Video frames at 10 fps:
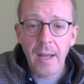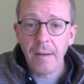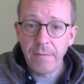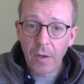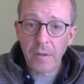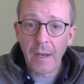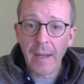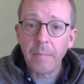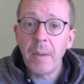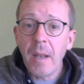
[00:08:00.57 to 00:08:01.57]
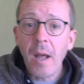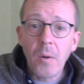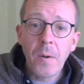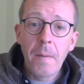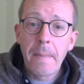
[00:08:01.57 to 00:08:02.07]
follow the link
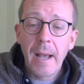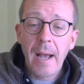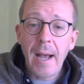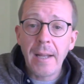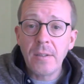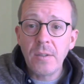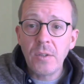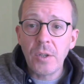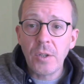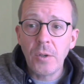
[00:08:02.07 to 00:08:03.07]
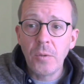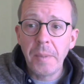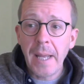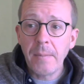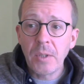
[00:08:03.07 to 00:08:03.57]
below, and you'll
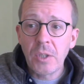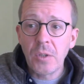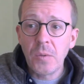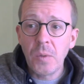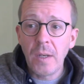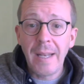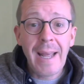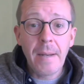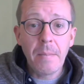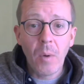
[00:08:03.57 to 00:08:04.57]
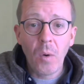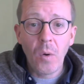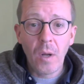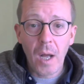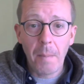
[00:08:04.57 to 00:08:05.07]
be able to learn
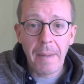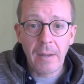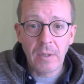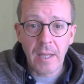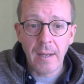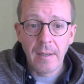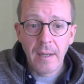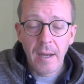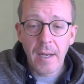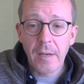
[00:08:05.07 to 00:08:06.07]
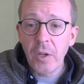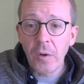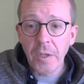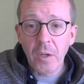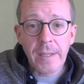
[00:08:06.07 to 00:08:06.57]
more about that. And if you've got
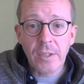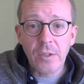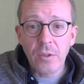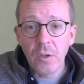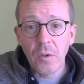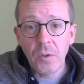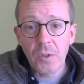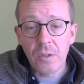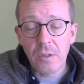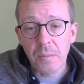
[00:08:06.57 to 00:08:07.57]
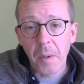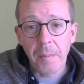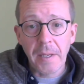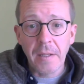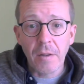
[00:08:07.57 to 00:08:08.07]
any questions, of course, just pop
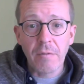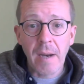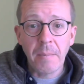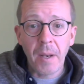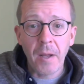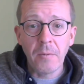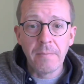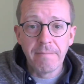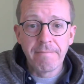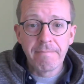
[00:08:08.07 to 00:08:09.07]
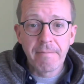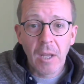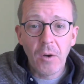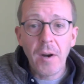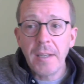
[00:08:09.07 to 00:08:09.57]
it in the thread below.
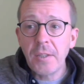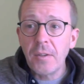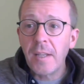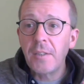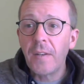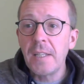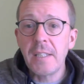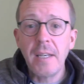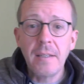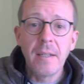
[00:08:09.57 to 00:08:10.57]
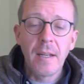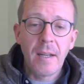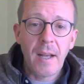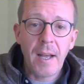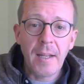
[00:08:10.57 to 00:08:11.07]
All right, so thanks for listening
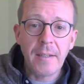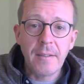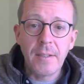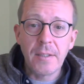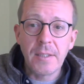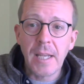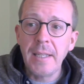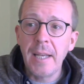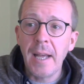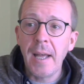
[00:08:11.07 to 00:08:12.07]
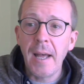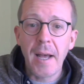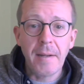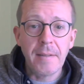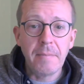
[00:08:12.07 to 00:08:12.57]
and take care
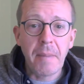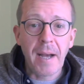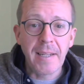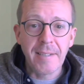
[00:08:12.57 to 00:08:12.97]
and bye.